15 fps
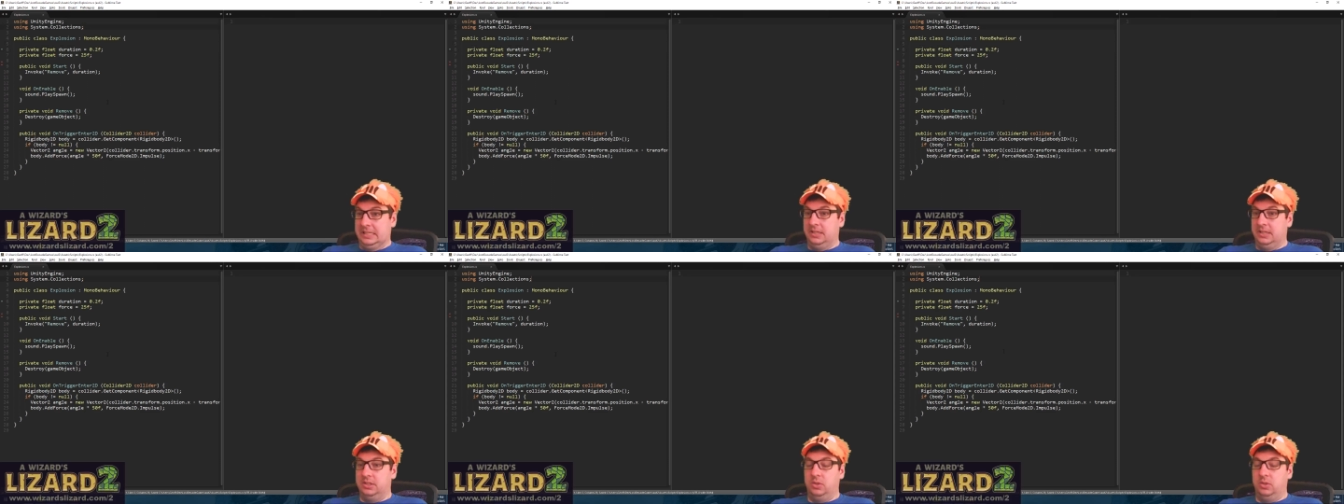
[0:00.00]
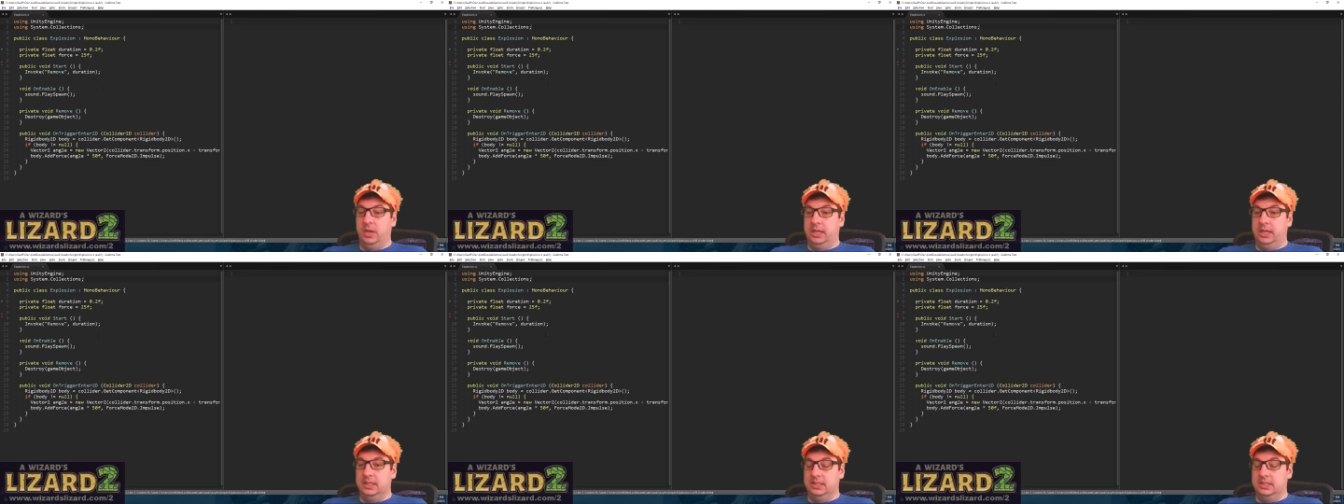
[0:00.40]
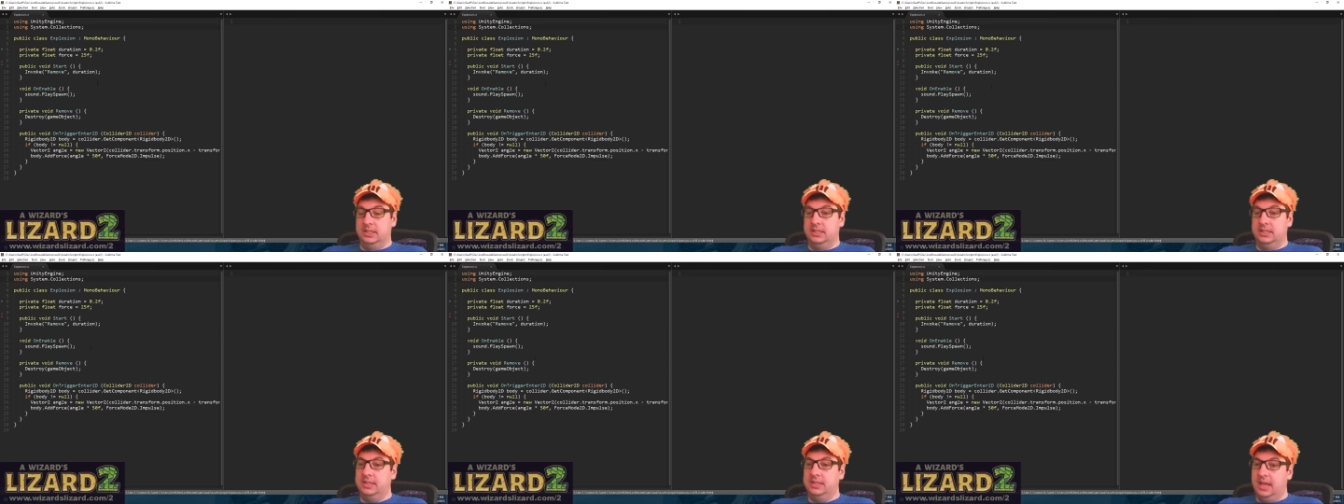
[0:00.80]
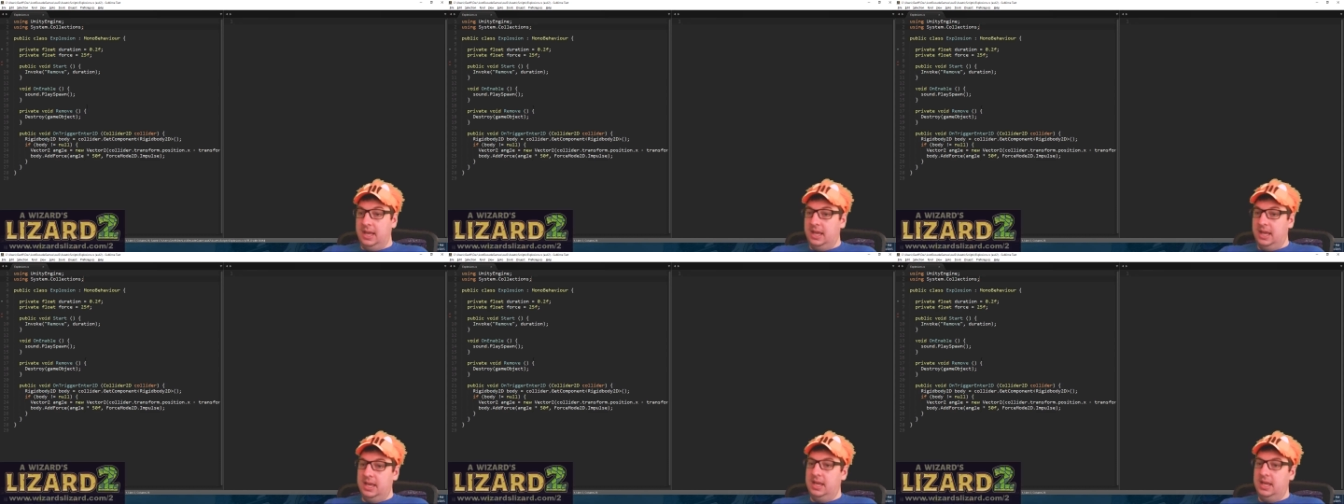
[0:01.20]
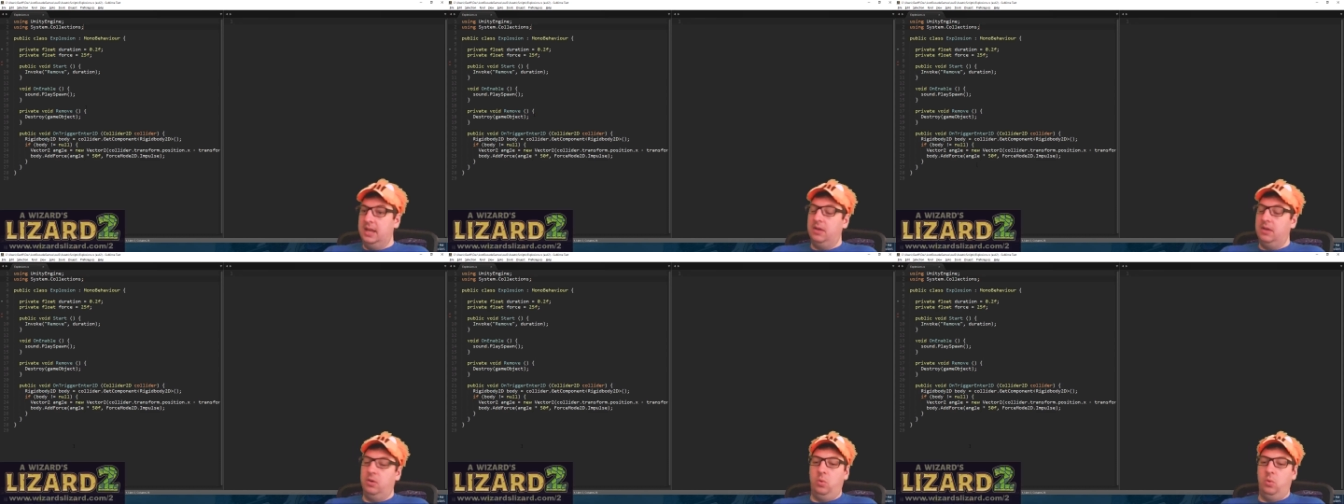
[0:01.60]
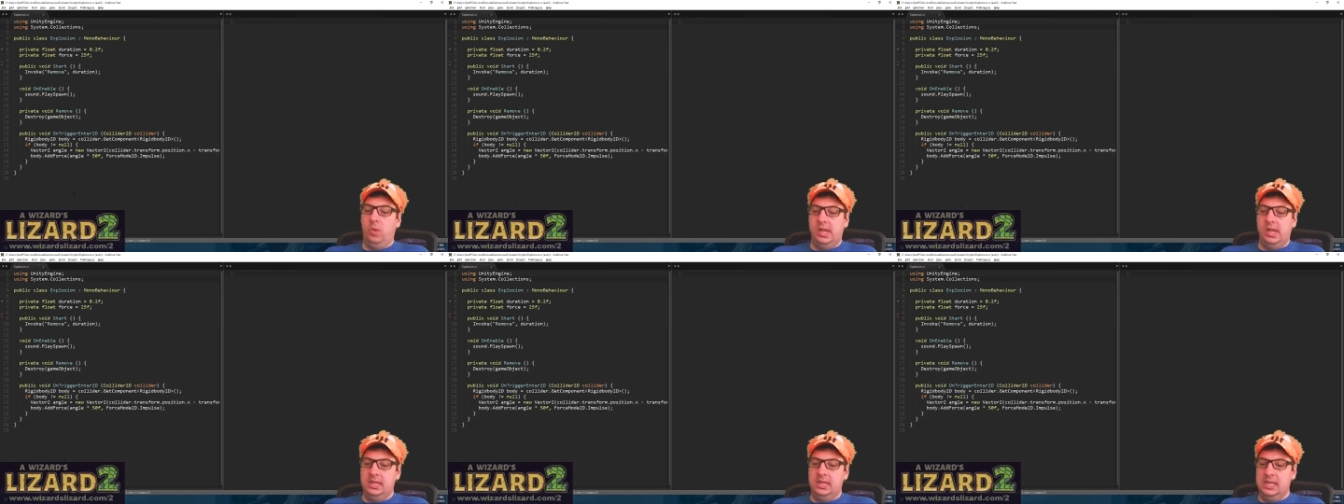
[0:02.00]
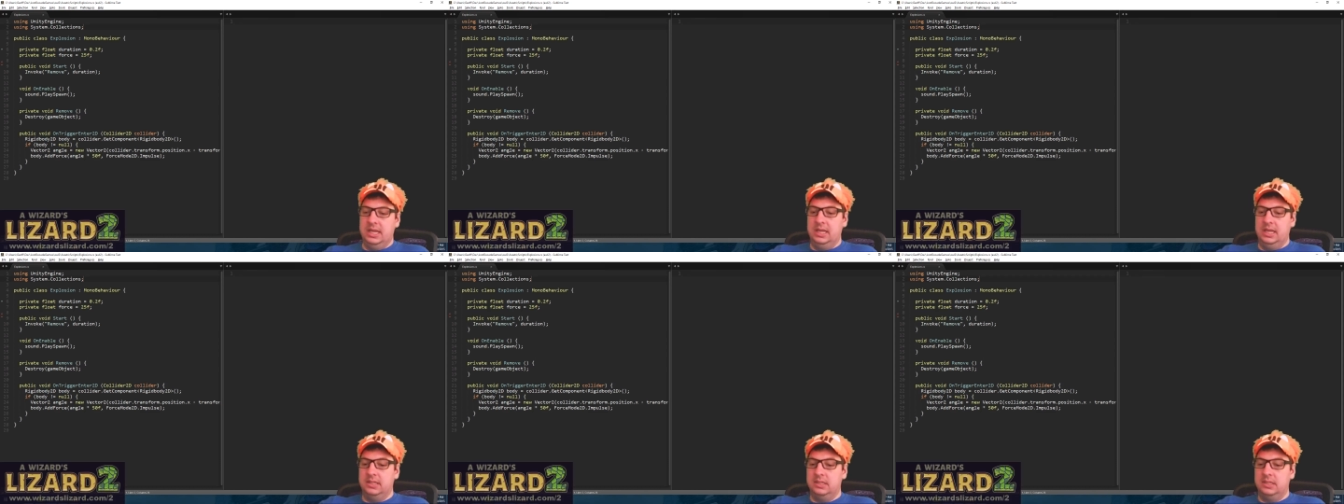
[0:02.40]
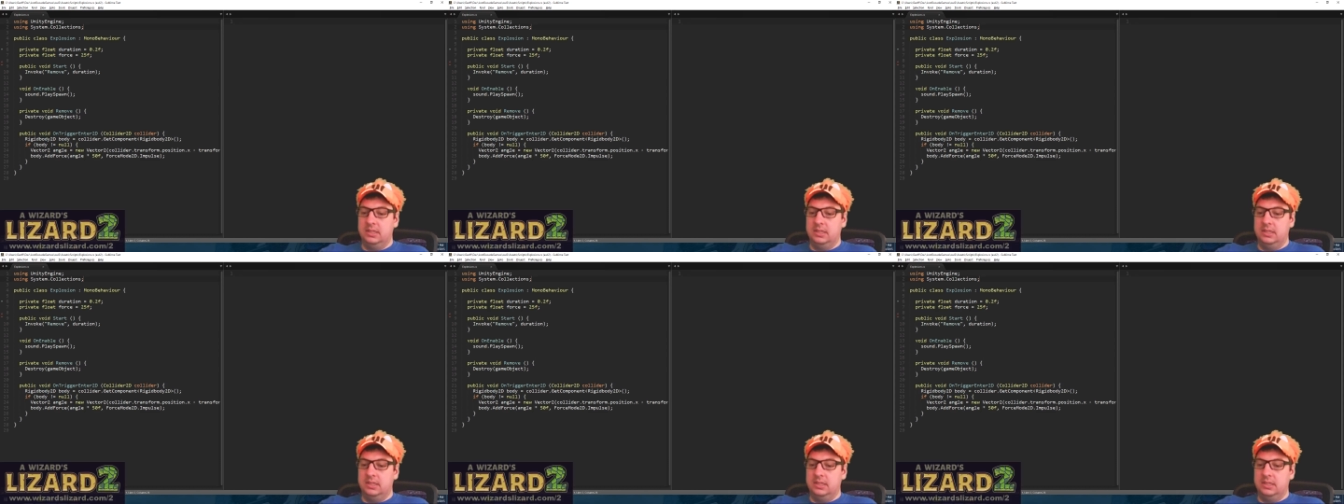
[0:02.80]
so I can say when it,